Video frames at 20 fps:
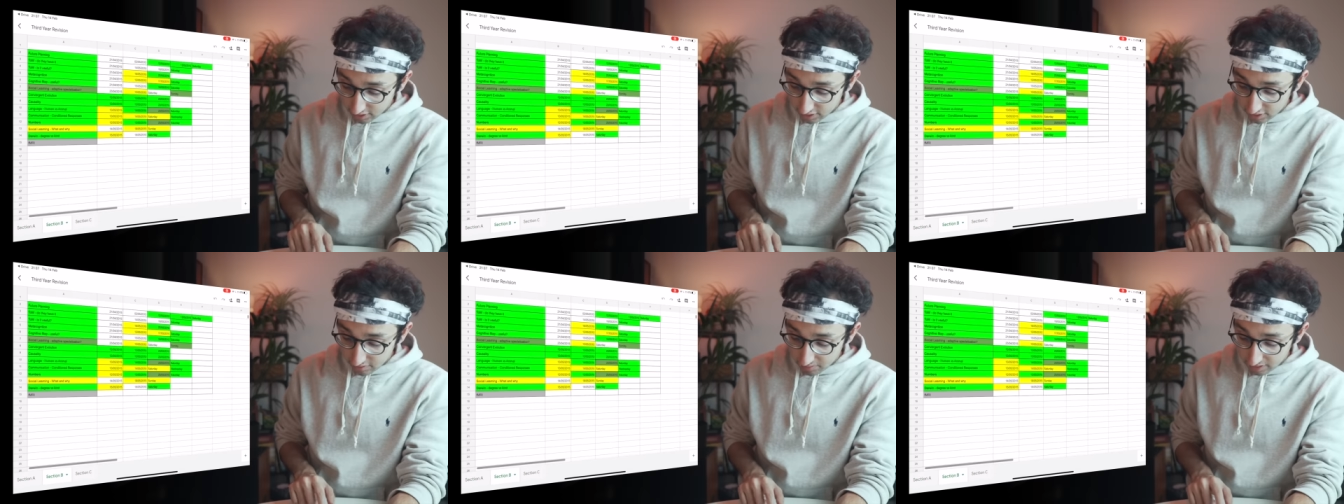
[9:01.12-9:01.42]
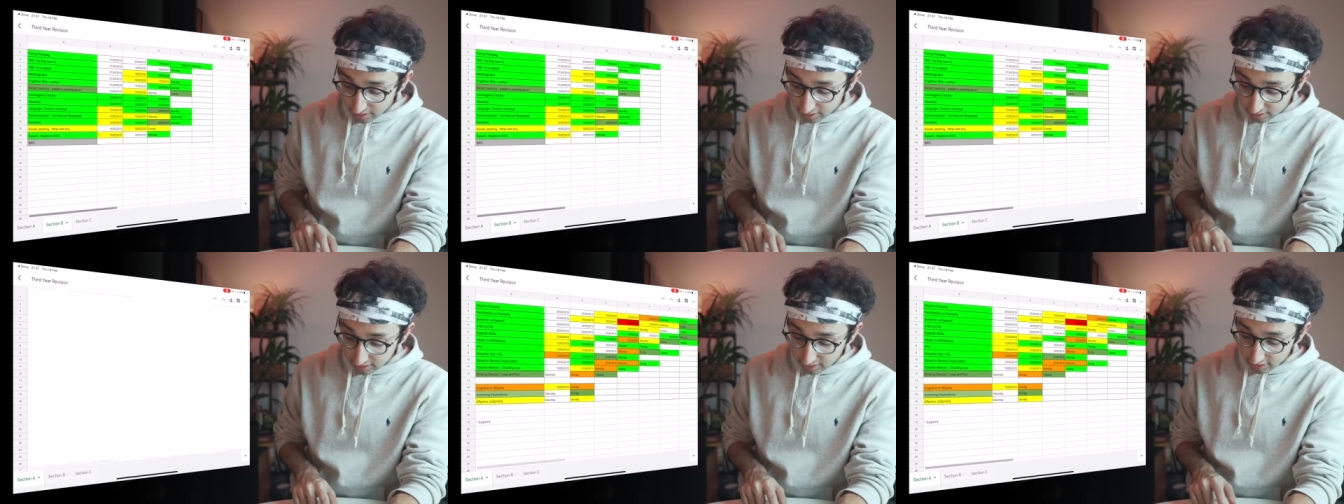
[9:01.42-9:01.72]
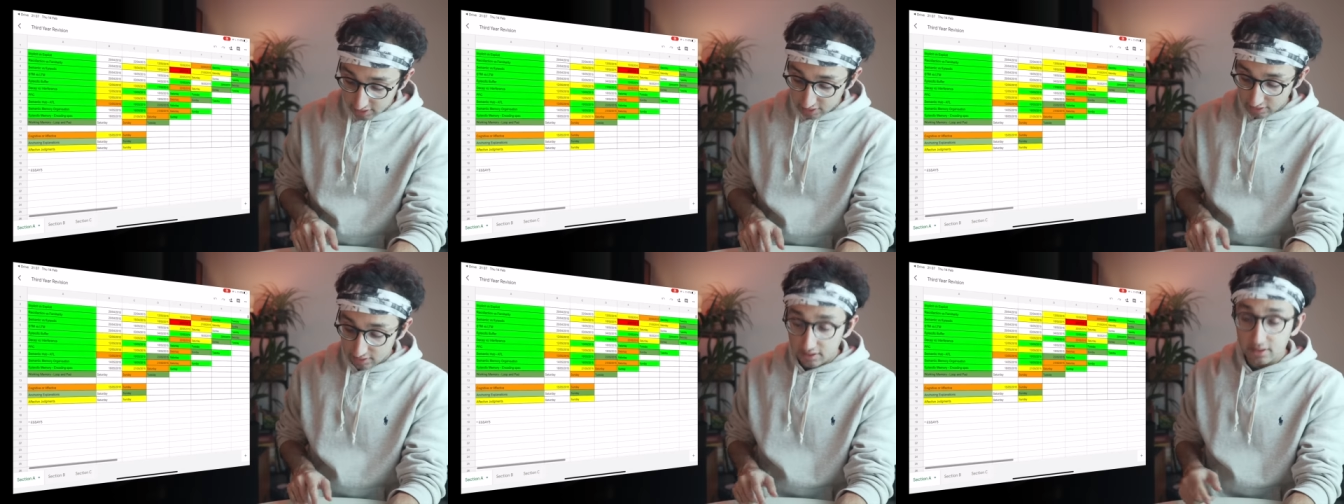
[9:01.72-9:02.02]
Section B,
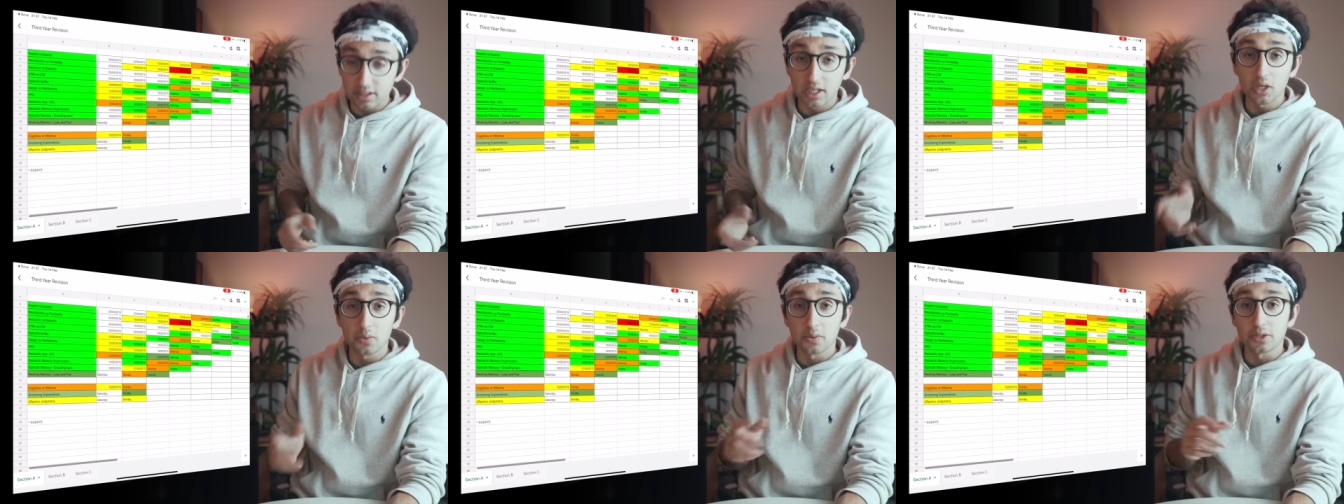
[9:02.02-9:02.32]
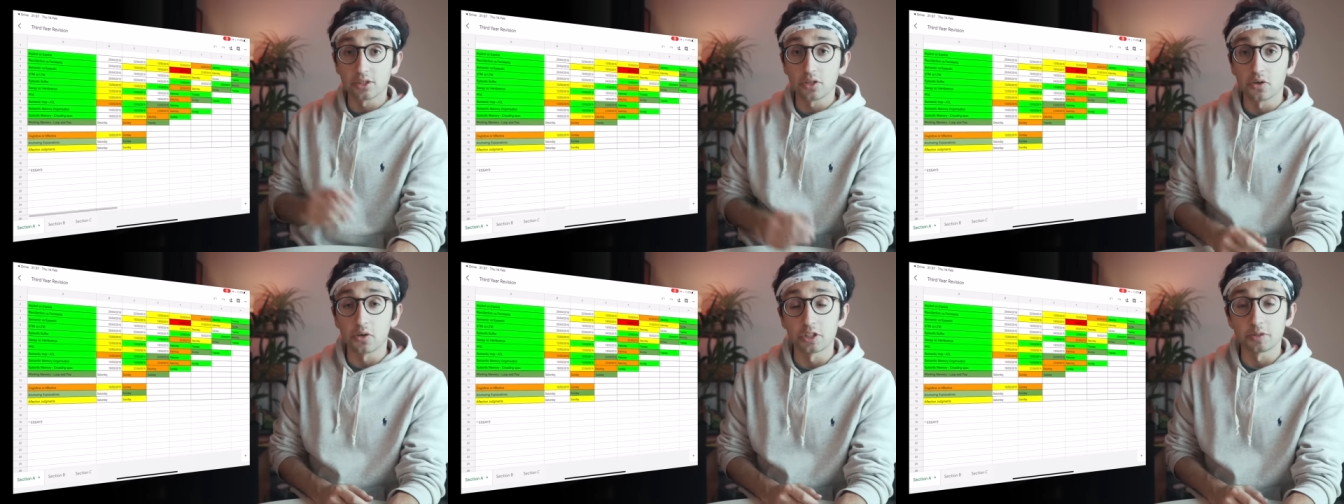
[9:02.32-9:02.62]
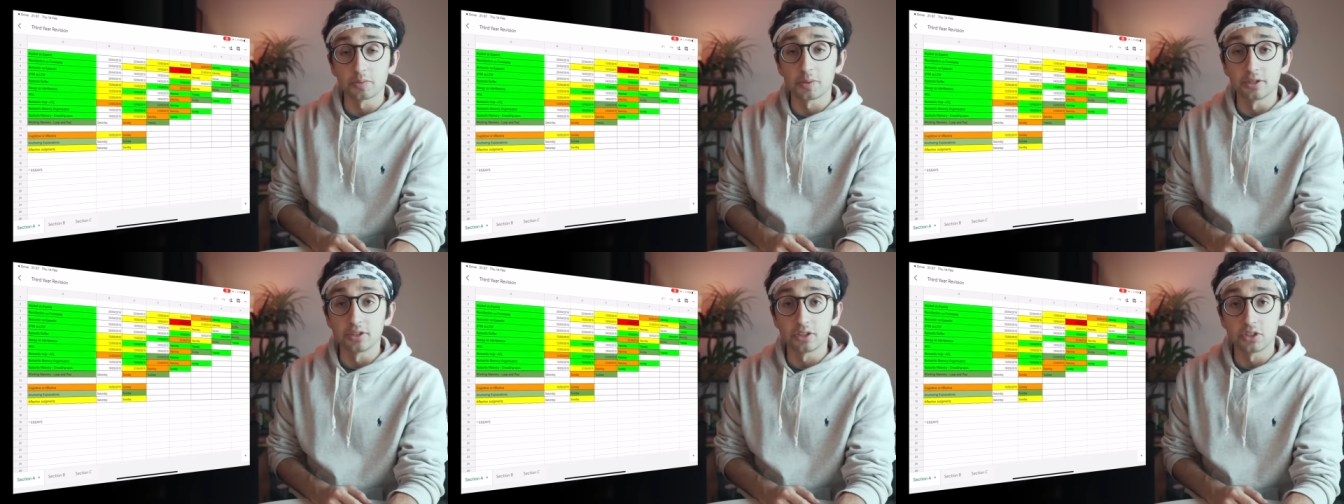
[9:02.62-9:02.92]
Section C, which
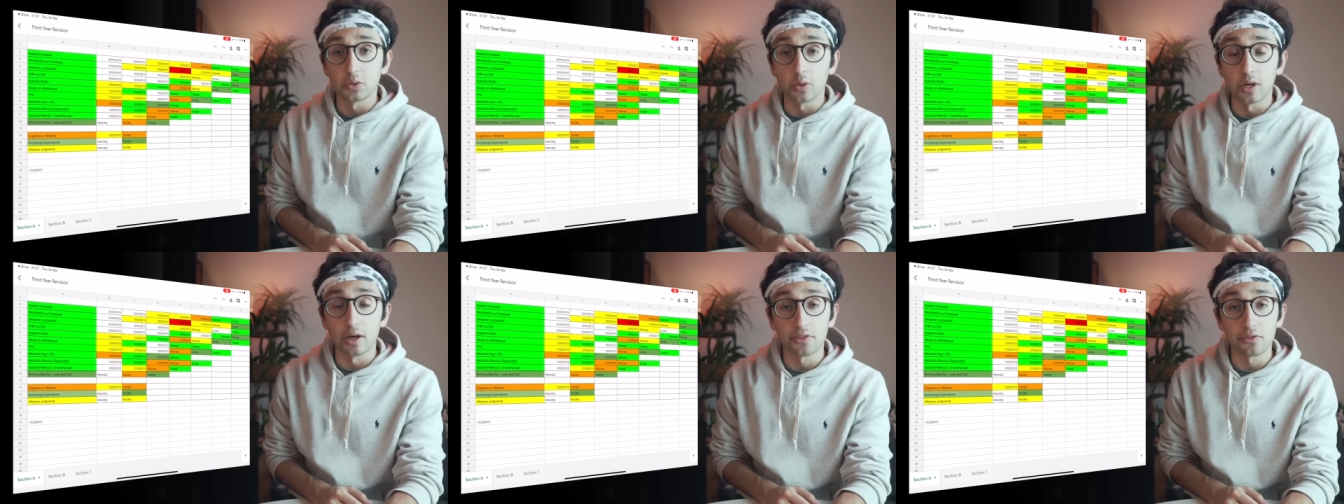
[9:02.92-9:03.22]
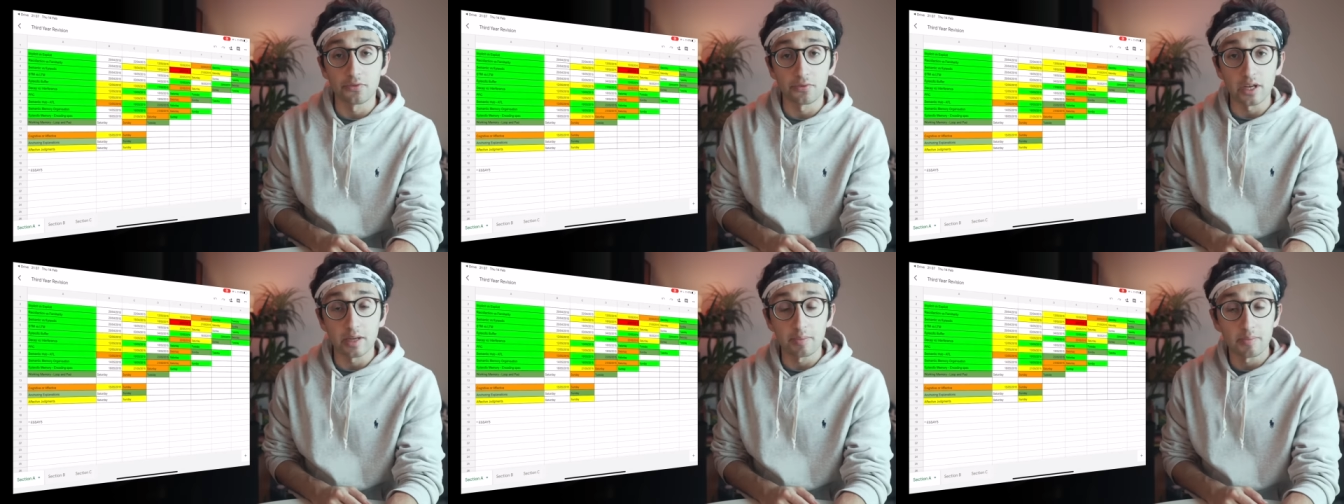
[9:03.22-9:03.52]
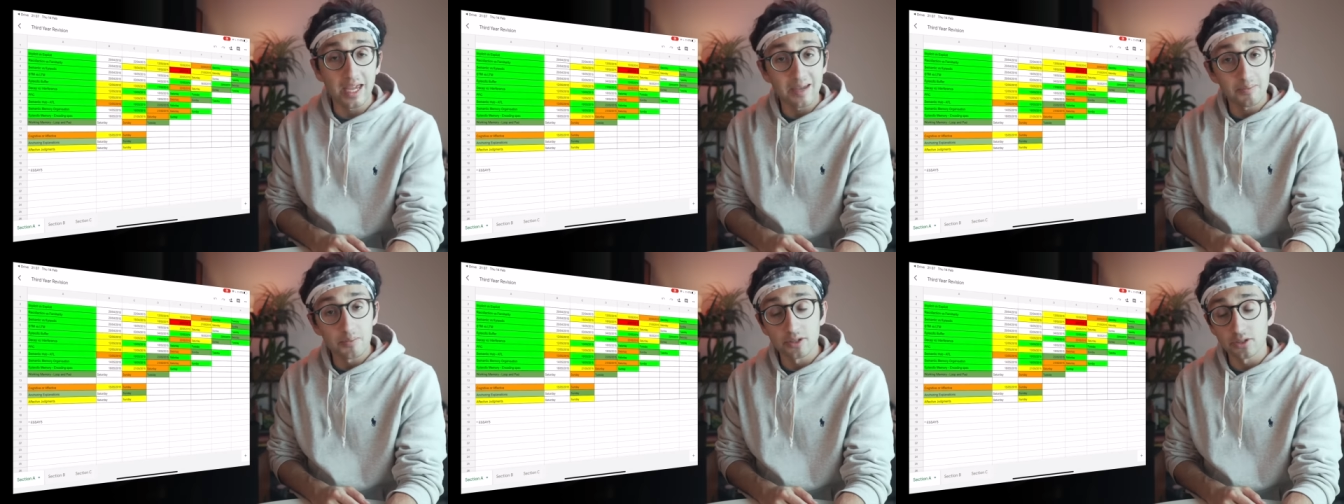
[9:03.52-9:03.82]
corresponds to our
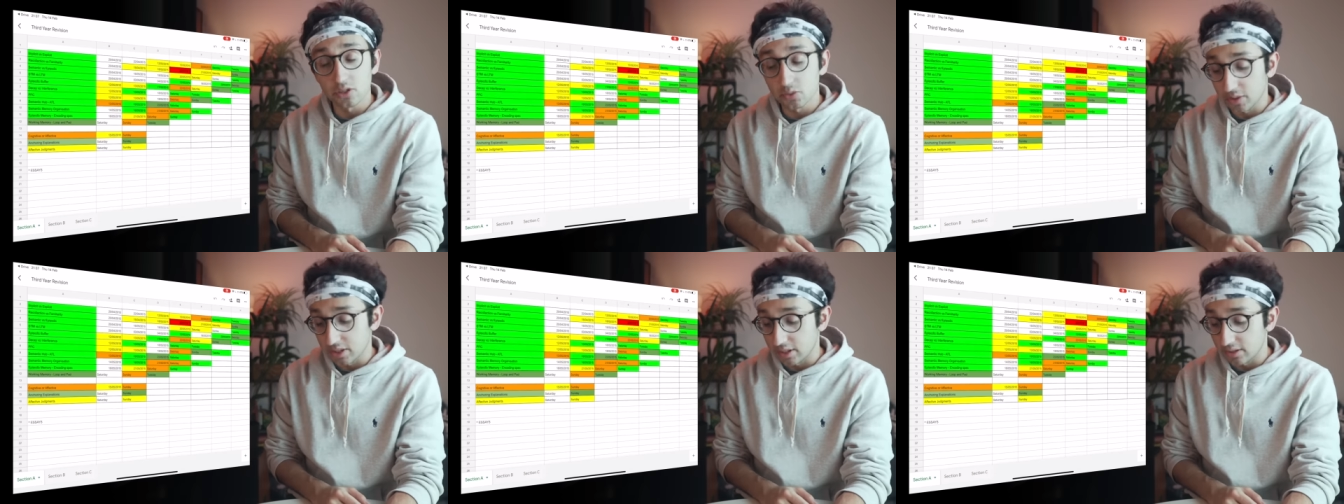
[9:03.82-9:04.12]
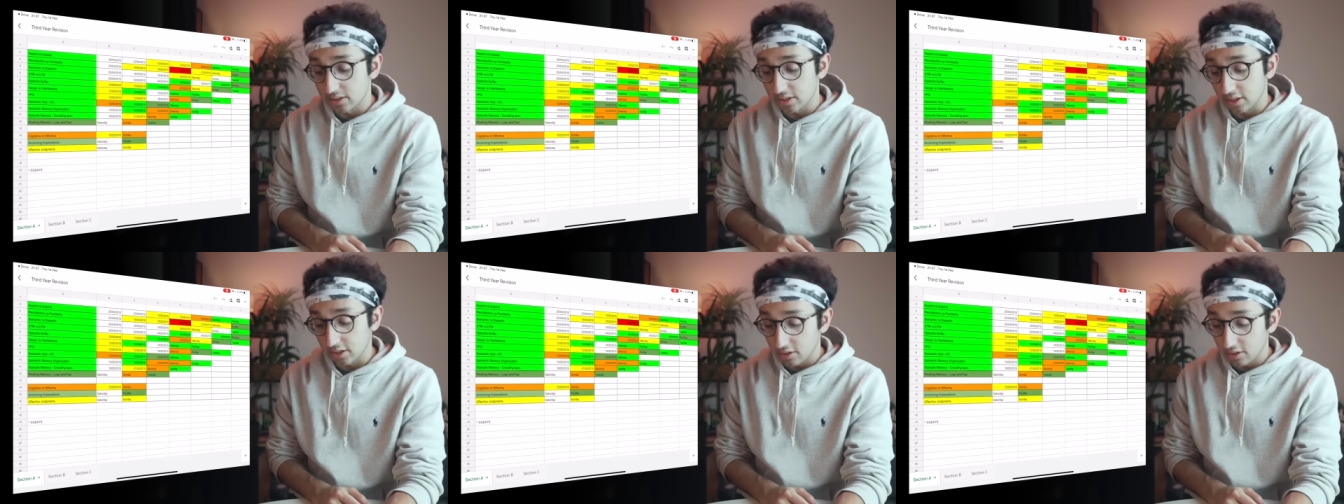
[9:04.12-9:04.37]
3 papers within